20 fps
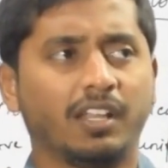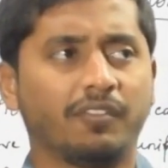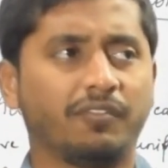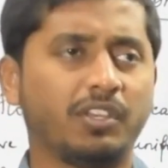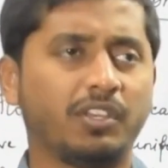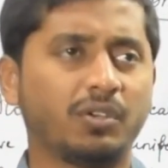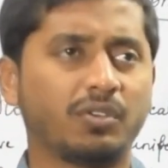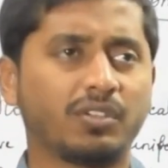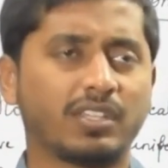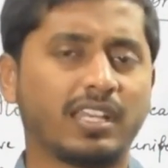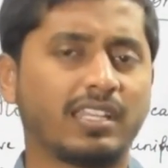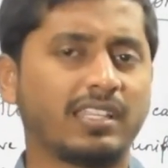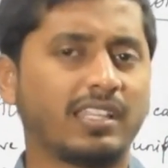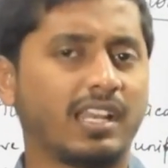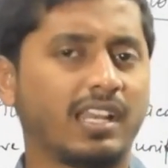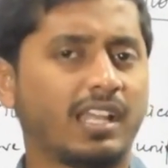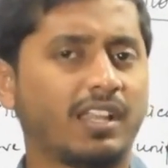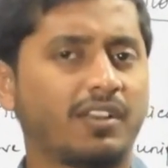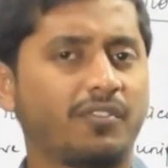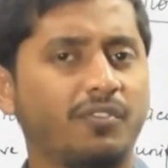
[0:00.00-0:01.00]
We know that
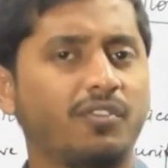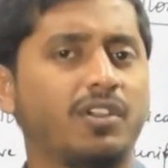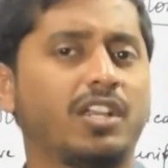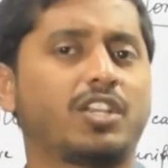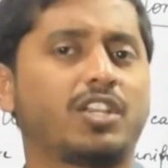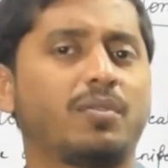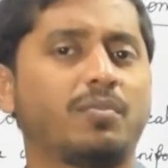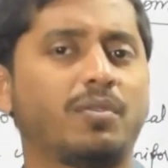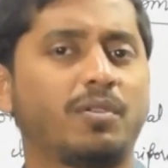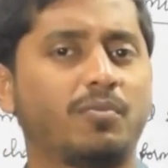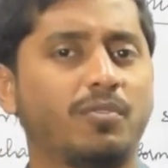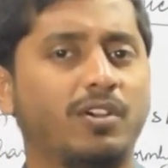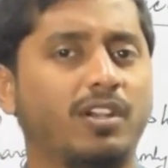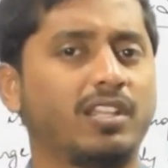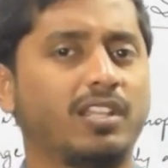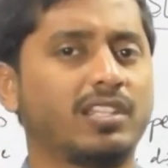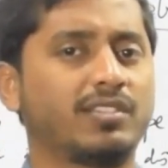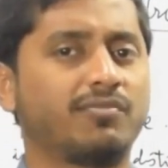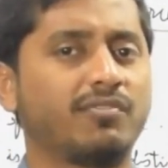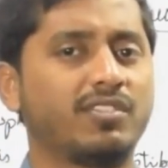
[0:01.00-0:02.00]
there are few atomic
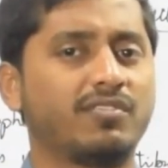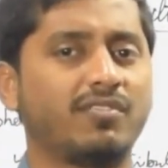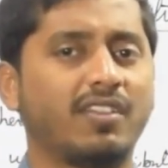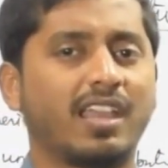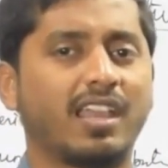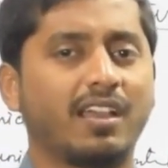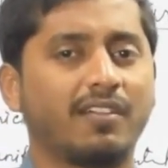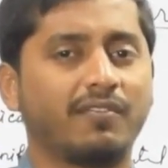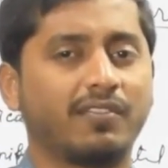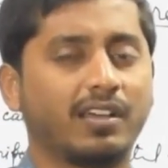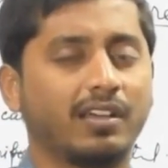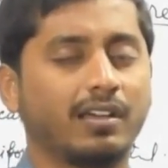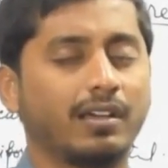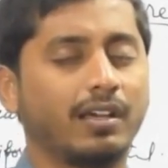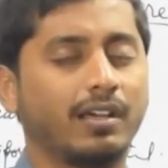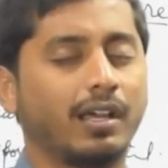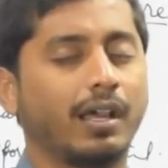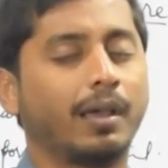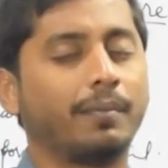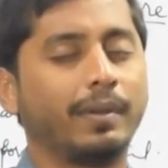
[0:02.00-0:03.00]
models which we have a
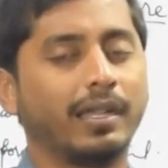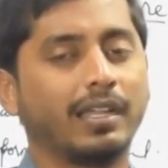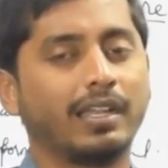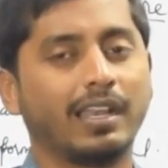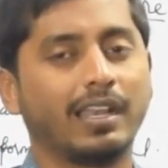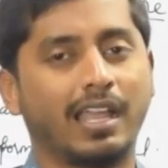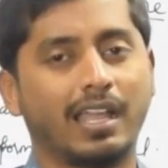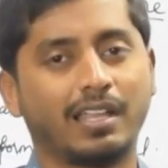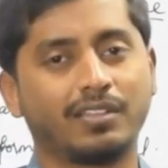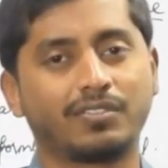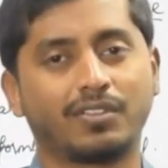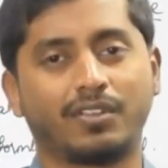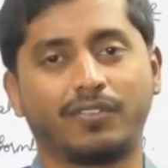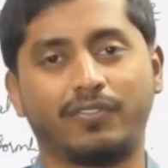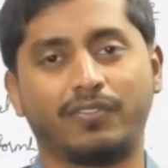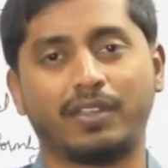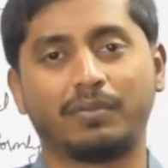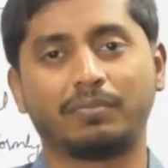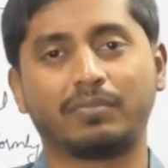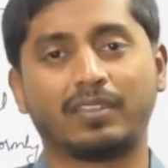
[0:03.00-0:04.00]
bit glance
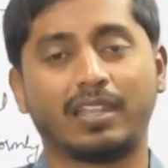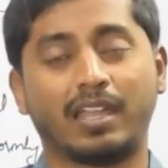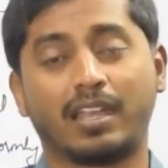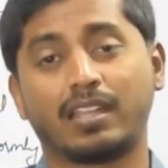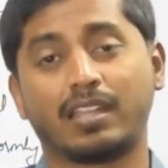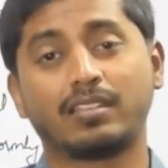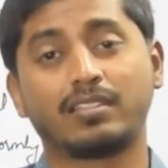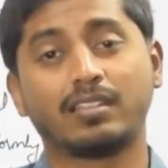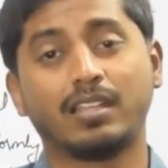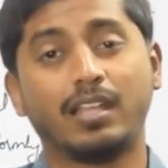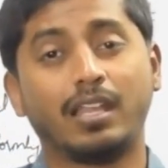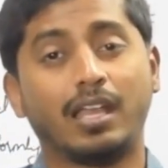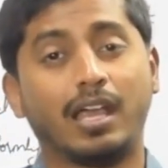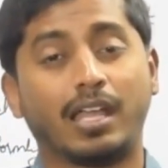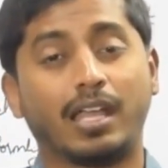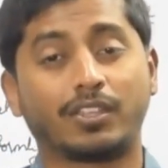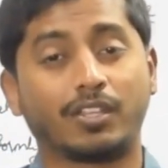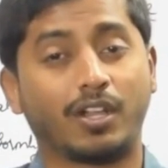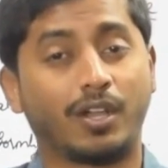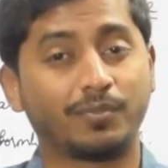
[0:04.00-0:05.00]
of them, that is
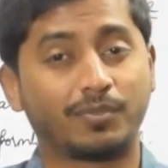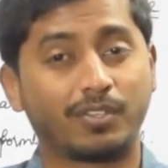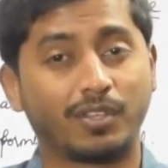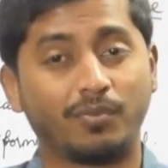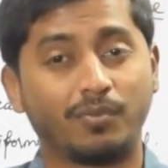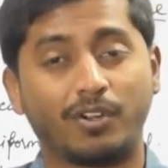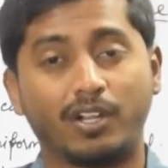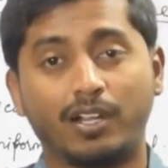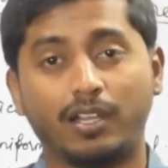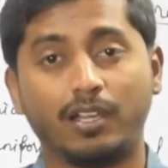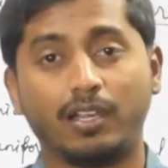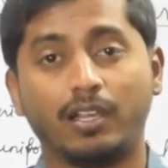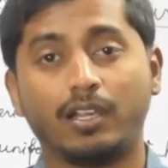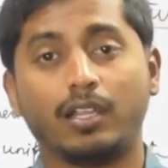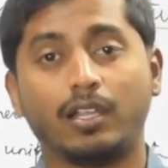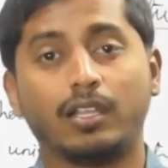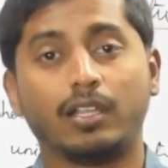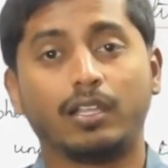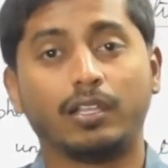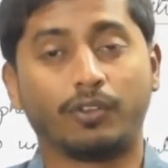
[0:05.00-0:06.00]
a Thomson model,
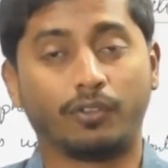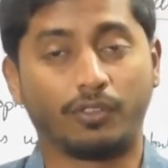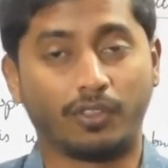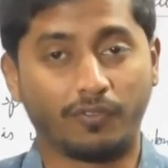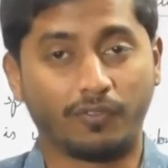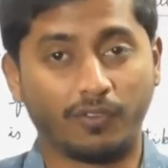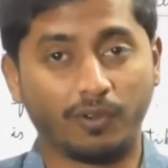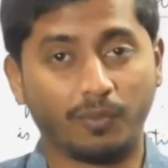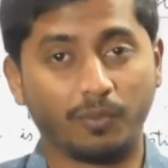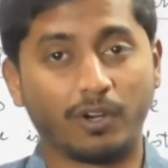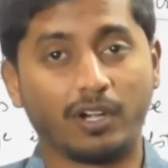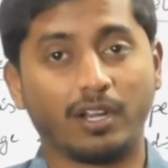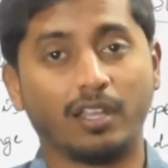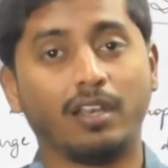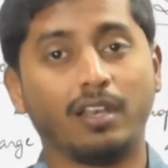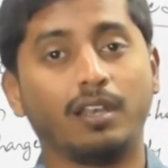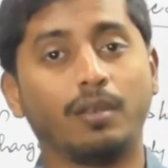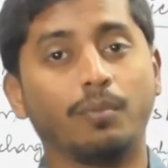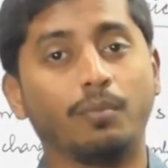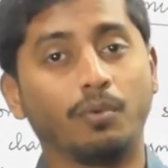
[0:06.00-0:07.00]
Rutherford
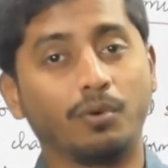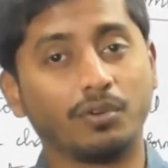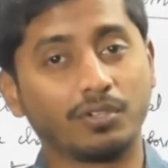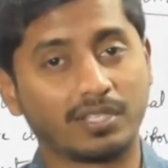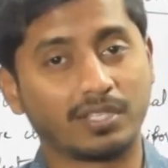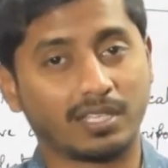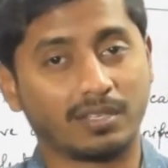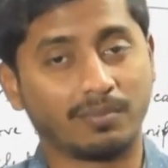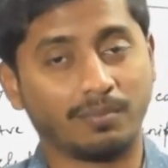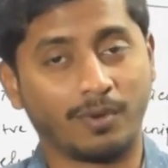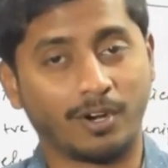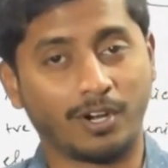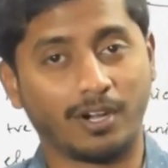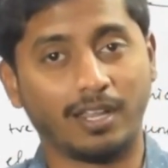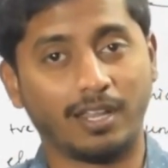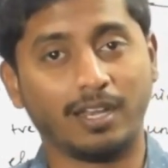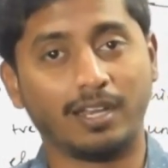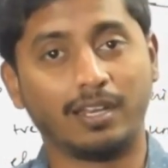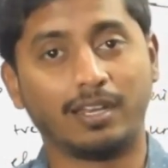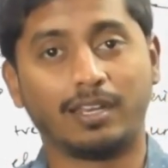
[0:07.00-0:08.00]
model, Bohr's
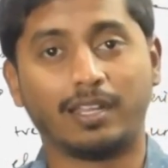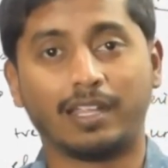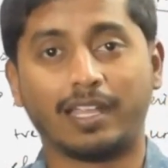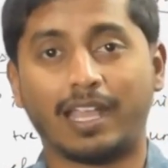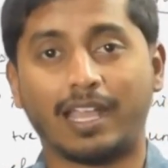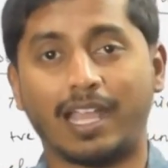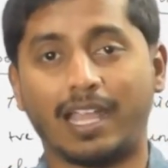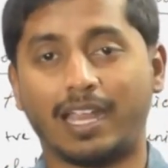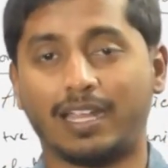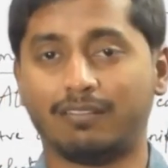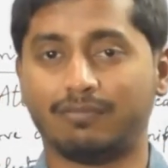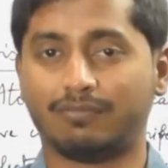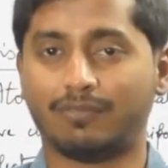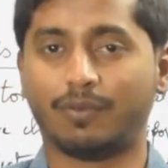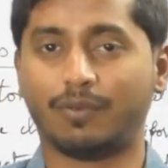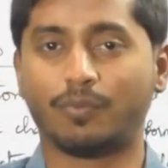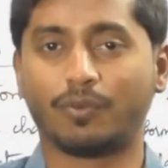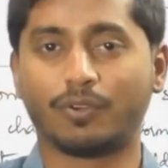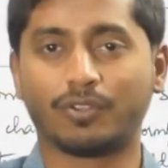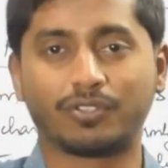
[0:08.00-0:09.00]
model and
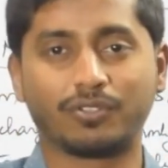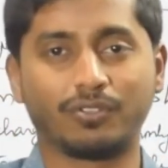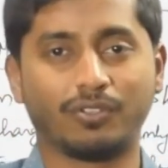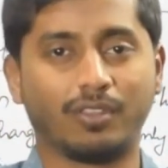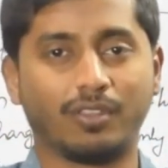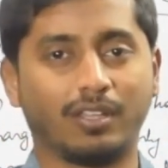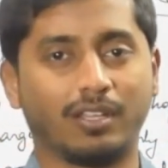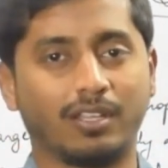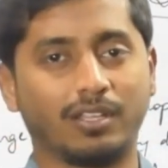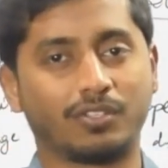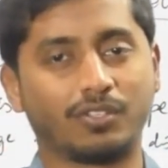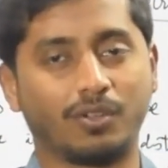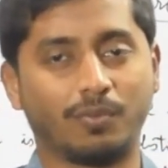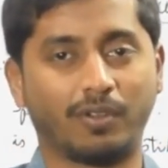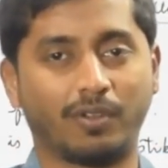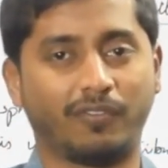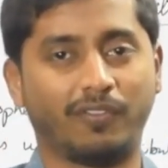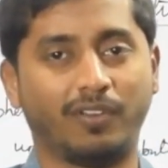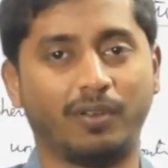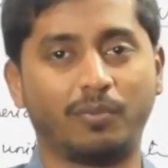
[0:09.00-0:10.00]

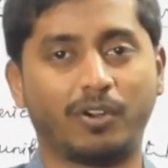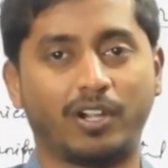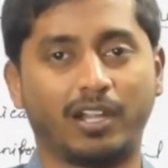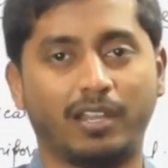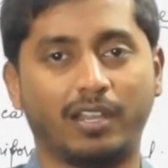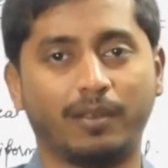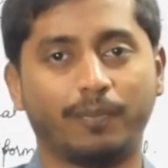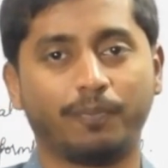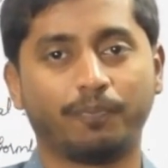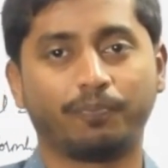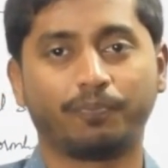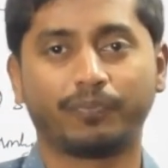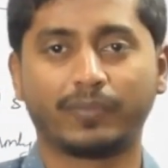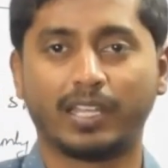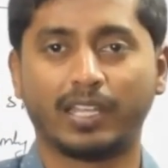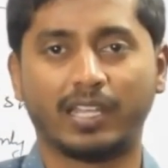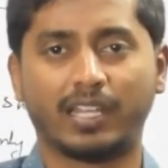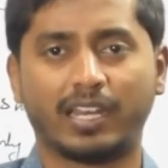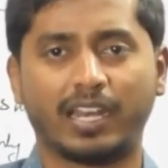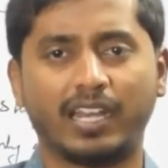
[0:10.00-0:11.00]
Bohr-Sommerfeld model,
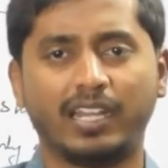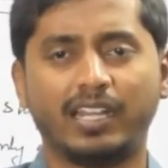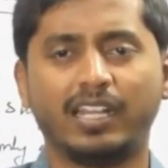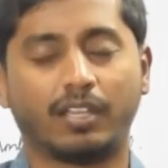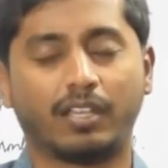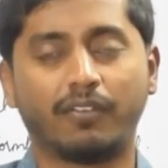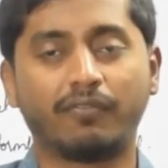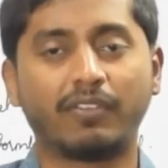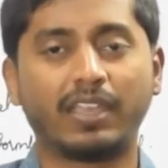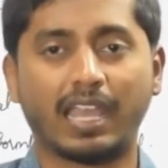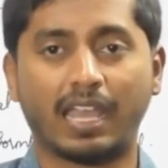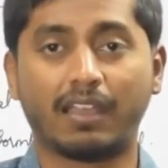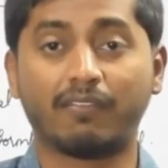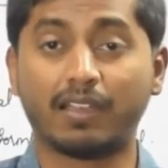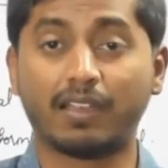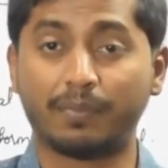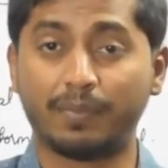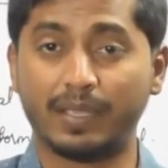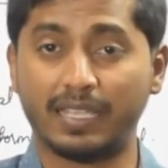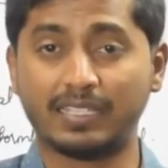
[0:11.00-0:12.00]
right. We
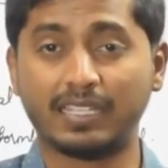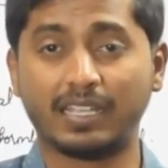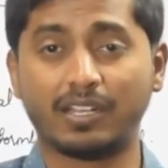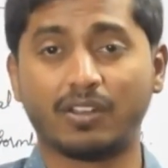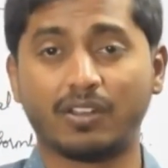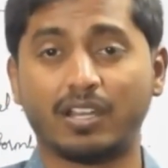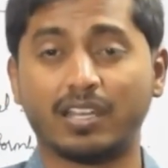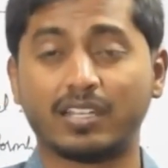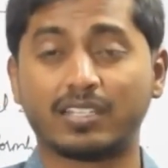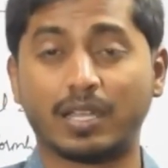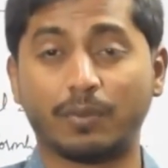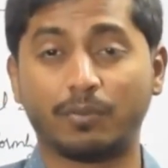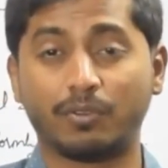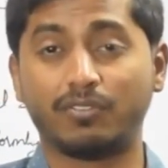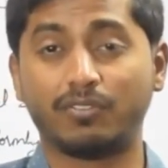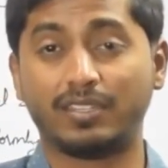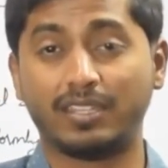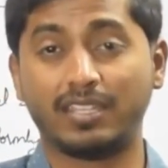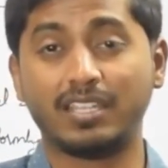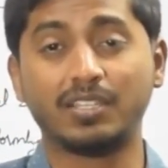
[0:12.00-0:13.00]
have a basic knowledge
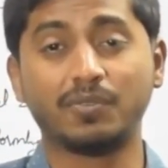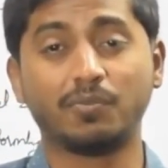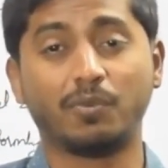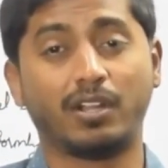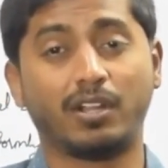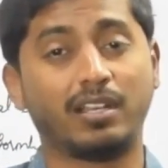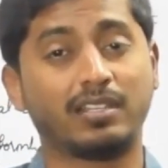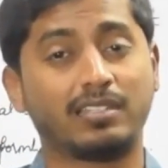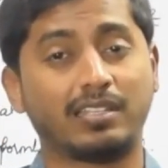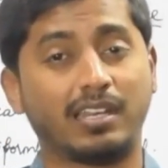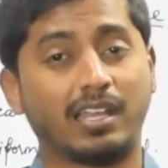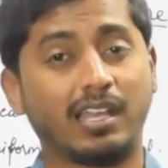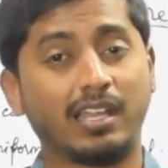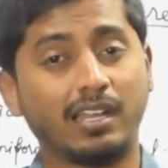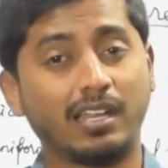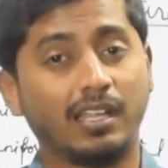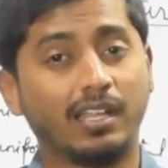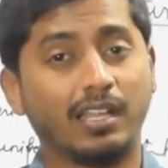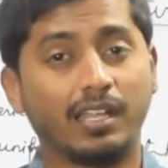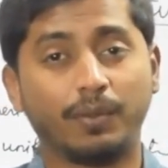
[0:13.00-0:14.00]
about these models in
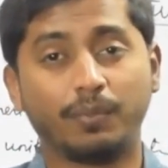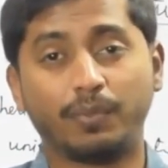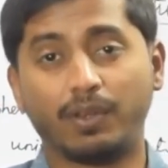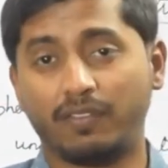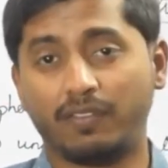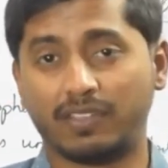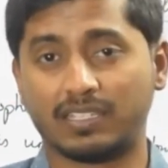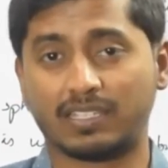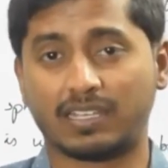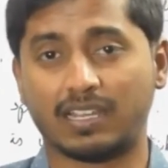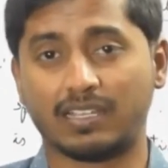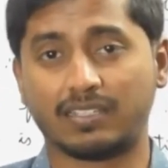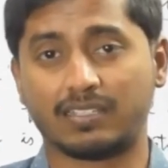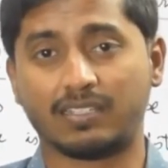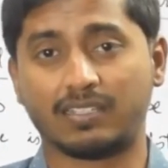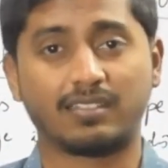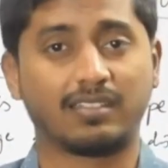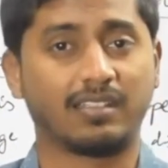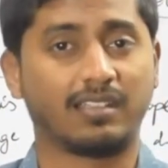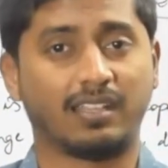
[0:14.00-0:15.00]
our previous
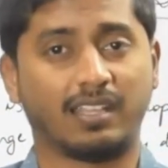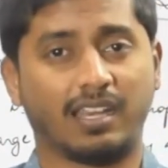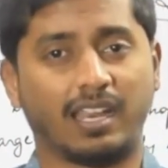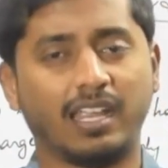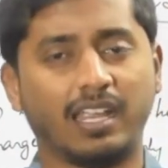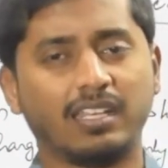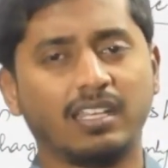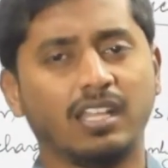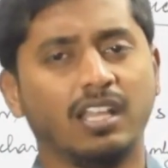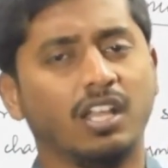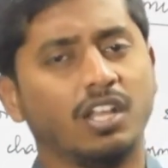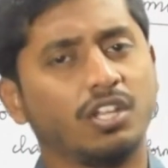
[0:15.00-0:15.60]
classes, right.